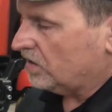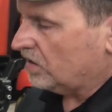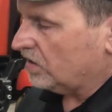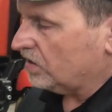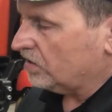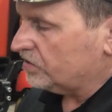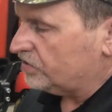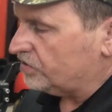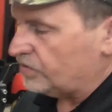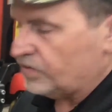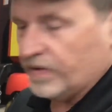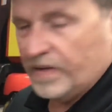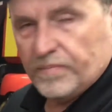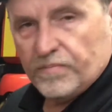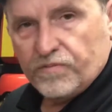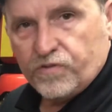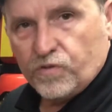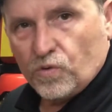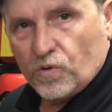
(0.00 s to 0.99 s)
our 2
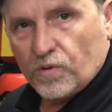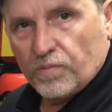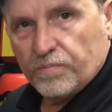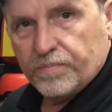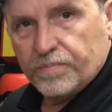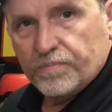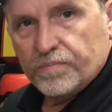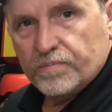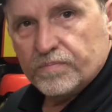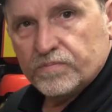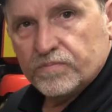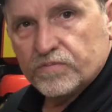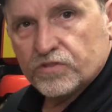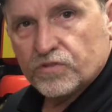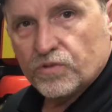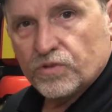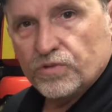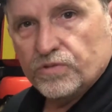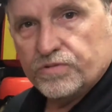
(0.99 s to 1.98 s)
M4
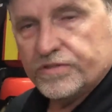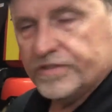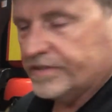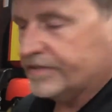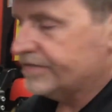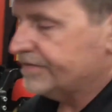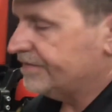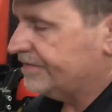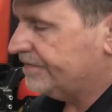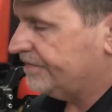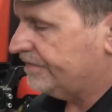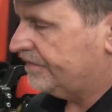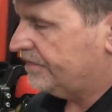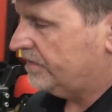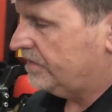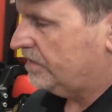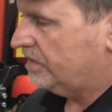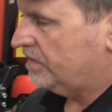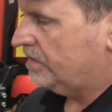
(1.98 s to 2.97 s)
screws
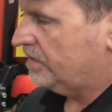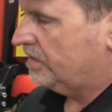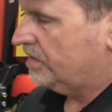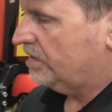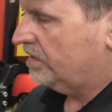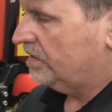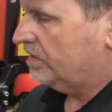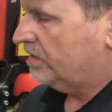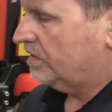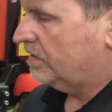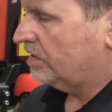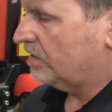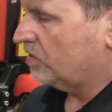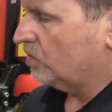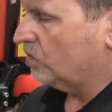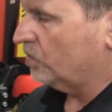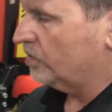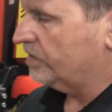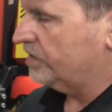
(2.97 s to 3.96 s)
that
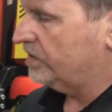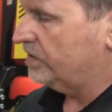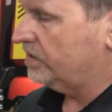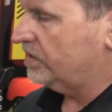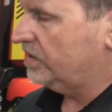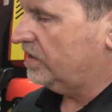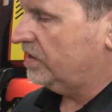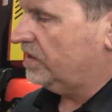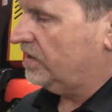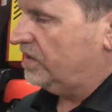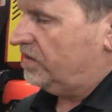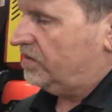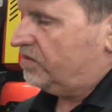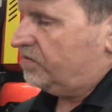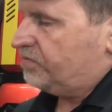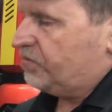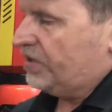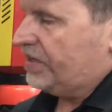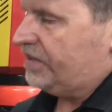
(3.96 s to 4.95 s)
are holding the
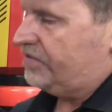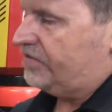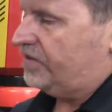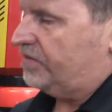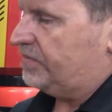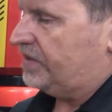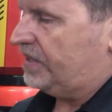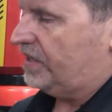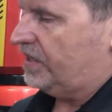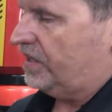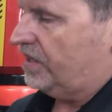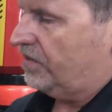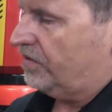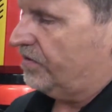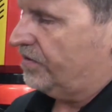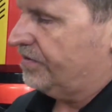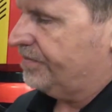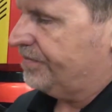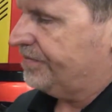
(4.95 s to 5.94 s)
spring assembly
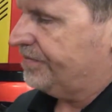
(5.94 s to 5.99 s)
together.